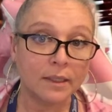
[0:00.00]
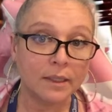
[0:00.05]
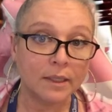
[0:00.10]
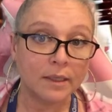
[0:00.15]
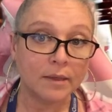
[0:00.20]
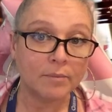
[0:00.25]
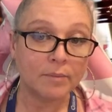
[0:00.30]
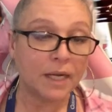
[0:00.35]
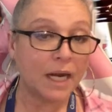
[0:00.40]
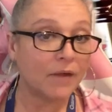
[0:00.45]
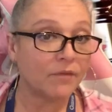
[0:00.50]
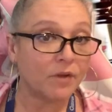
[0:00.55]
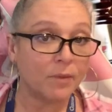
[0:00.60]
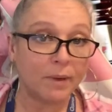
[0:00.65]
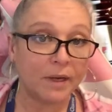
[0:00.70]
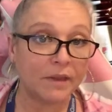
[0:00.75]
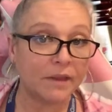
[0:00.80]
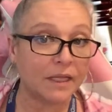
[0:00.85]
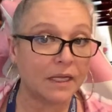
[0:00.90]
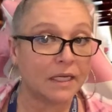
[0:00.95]
But
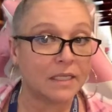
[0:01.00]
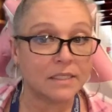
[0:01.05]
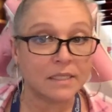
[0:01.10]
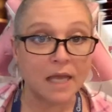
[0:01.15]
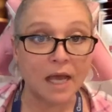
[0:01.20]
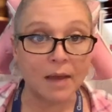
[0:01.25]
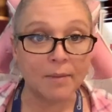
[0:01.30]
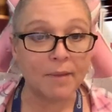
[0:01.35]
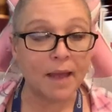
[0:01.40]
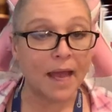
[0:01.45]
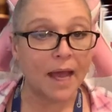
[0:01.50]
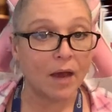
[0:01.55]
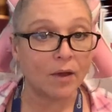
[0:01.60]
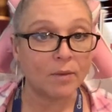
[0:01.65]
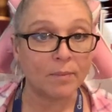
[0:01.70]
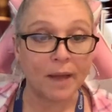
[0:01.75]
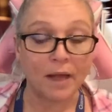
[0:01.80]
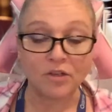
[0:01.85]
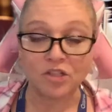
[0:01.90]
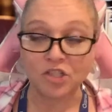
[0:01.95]
everybody that has come out
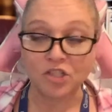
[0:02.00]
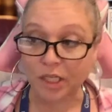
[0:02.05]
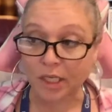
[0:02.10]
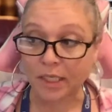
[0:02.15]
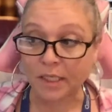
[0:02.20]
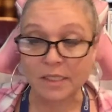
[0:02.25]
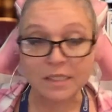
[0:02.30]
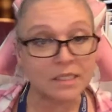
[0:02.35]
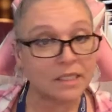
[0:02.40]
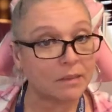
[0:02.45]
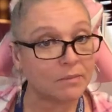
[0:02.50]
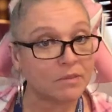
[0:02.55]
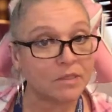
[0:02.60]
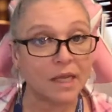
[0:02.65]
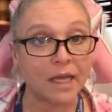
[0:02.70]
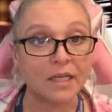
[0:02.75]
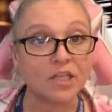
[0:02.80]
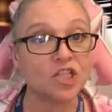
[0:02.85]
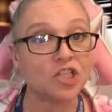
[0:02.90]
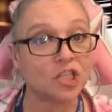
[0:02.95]
about Jen seems
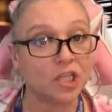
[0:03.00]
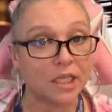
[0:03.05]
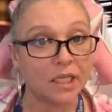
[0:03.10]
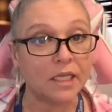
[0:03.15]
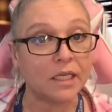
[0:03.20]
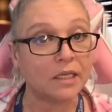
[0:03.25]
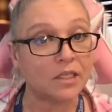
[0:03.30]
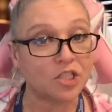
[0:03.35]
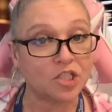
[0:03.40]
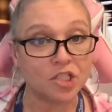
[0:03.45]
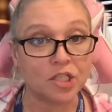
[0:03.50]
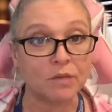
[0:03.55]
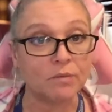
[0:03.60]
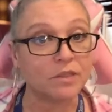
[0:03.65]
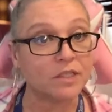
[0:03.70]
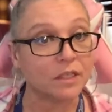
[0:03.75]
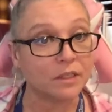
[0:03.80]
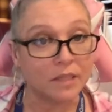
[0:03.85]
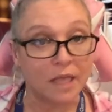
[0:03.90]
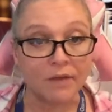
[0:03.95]
like she was
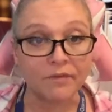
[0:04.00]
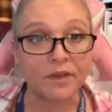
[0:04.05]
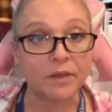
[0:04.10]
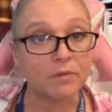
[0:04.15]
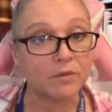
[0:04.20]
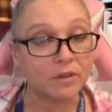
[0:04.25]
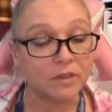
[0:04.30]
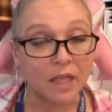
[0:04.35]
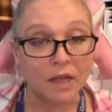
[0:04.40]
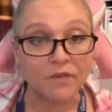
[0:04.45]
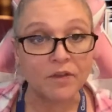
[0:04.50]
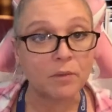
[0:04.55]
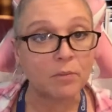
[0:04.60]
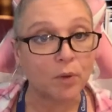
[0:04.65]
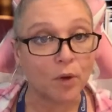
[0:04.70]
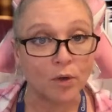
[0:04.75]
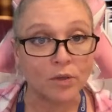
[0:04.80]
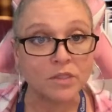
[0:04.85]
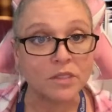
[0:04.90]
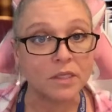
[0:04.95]
a loving
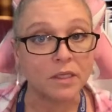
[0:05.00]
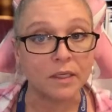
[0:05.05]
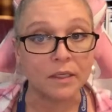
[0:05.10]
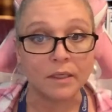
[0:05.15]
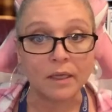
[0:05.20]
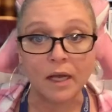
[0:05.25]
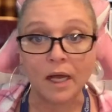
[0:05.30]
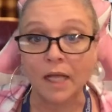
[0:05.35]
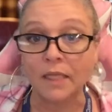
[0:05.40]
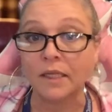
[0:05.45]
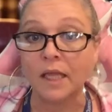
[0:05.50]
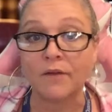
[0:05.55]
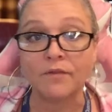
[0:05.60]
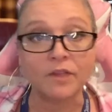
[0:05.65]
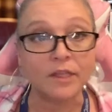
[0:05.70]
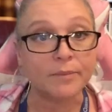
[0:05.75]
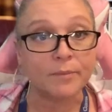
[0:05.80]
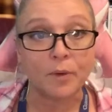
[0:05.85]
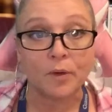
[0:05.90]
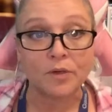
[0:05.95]
person, a
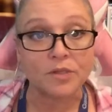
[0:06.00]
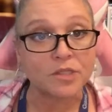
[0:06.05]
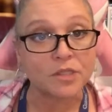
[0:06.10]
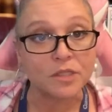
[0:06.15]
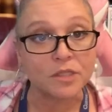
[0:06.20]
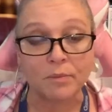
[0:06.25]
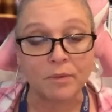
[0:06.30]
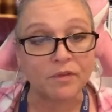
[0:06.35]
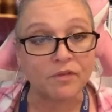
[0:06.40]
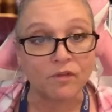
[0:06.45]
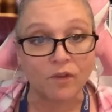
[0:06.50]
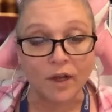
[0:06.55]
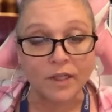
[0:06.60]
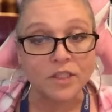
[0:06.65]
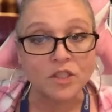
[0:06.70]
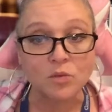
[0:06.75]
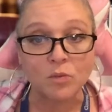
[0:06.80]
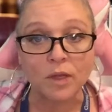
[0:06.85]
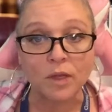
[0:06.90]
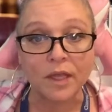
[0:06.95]
lovely person to be
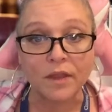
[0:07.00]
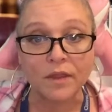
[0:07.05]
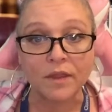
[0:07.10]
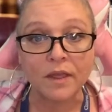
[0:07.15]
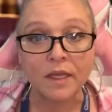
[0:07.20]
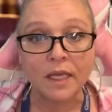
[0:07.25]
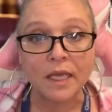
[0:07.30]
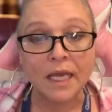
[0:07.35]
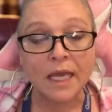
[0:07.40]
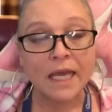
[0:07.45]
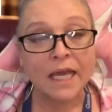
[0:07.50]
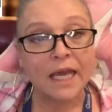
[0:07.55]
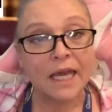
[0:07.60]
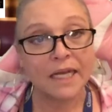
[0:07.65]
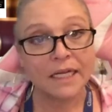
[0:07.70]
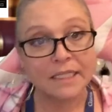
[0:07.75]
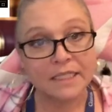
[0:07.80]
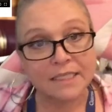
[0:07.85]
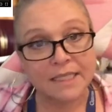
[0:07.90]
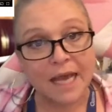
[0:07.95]
friends with. And
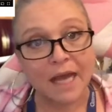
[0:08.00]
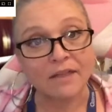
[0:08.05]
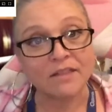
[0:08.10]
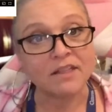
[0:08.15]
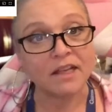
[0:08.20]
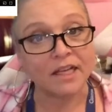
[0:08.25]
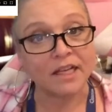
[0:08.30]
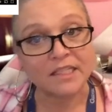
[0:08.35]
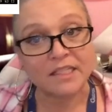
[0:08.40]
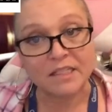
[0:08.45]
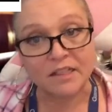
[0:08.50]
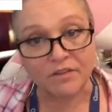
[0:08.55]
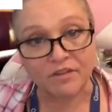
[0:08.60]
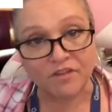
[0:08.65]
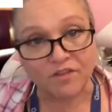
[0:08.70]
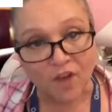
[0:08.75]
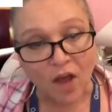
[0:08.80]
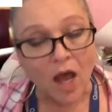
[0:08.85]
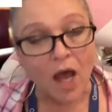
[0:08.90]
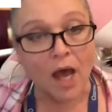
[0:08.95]
it sounds like
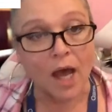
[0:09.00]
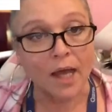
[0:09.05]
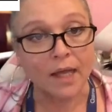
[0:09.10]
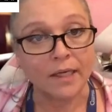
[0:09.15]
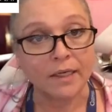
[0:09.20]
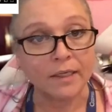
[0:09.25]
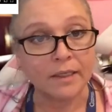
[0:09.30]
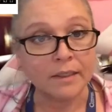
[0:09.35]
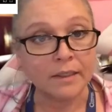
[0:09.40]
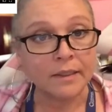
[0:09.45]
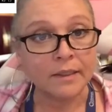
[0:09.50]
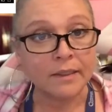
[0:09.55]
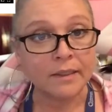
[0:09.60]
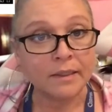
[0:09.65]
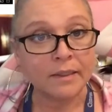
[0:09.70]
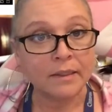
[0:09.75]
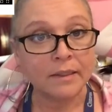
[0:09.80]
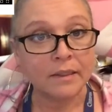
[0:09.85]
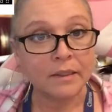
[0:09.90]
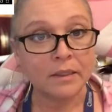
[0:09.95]
Stephan
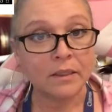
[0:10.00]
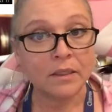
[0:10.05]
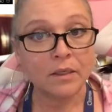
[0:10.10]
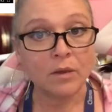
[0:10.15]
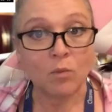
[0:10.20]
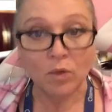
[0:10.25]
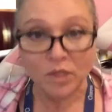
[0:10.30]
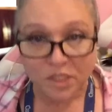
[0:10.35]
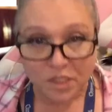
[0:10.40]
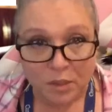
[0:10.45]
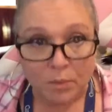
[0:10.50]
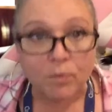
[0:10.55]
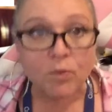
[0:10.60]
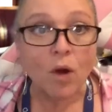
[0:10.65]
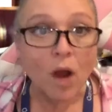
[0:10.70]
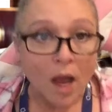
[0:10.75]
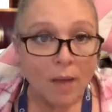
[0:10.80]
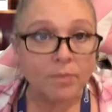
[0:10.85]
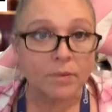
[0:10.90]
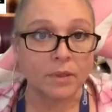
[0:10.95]
was the
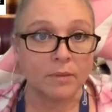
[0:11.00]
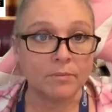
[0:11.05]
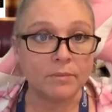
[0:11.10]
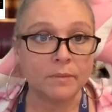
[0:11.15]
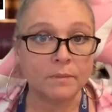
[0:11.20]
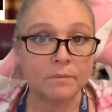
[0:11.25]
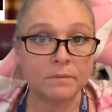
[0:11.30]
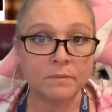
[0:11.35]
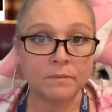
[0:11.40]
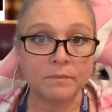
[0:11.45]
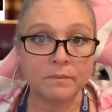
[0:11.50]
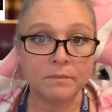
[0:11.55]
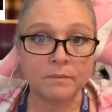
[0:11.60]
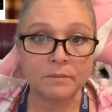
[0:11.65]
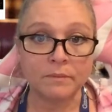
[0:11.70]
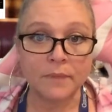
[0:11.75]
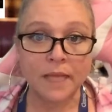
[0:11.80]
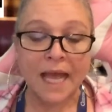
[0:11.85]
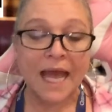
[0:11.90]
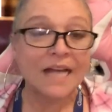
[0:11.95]
problem,
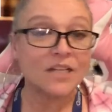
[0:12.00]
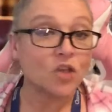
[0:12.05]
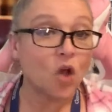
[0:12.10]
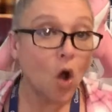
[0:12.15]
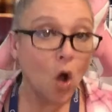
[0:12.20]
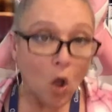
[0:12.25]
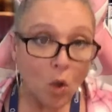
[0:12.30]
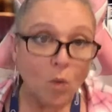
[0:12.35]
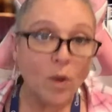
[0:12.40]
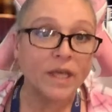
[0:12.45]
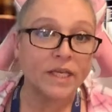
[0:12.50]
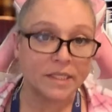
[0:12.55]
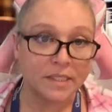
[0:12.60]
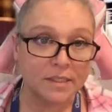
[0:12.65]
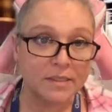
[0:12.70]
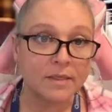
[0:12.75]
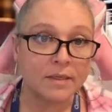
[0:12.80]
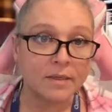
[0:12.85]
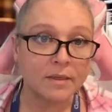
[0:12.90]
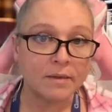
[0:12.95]
has
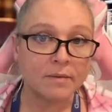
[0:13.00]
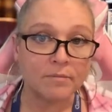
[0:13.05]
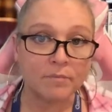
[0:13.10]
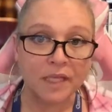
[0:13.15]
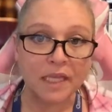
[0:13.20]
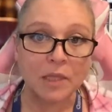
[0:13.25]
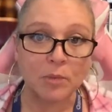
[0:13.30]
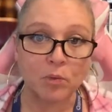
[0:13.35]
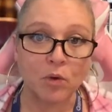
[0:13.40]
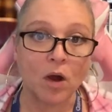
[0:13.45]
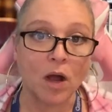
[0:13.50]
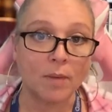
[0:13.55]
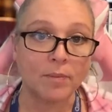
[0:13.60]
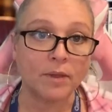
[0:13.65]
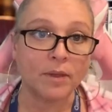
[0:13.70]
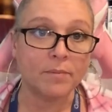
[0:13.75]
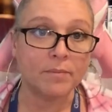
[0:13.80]
always been the problem.